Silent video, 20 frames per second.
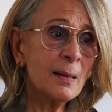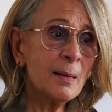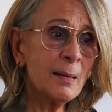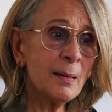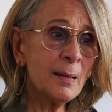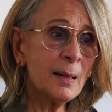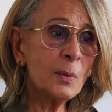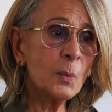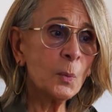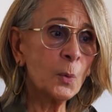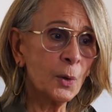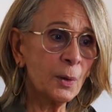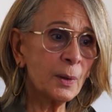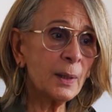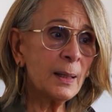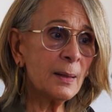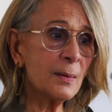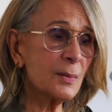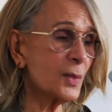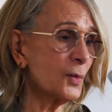the
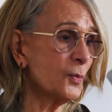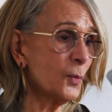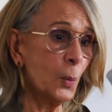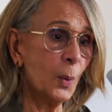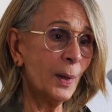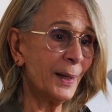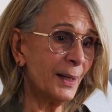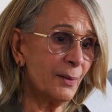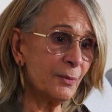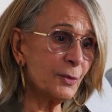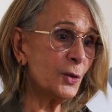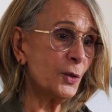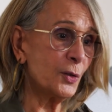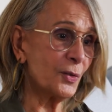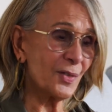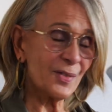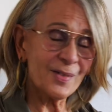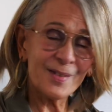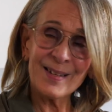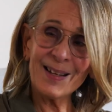workings of whatever
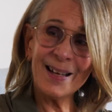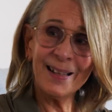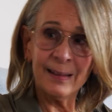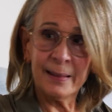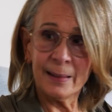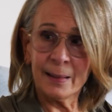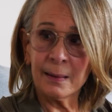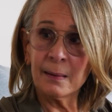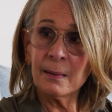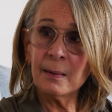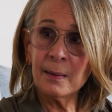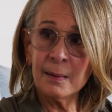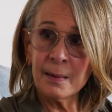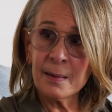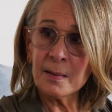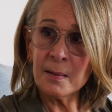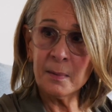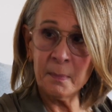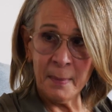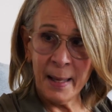you're selling, it
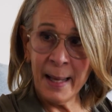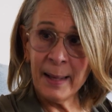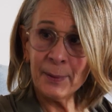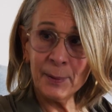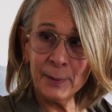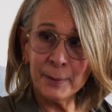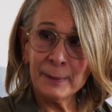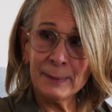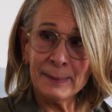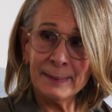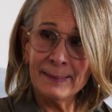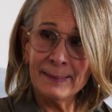doesn't matter,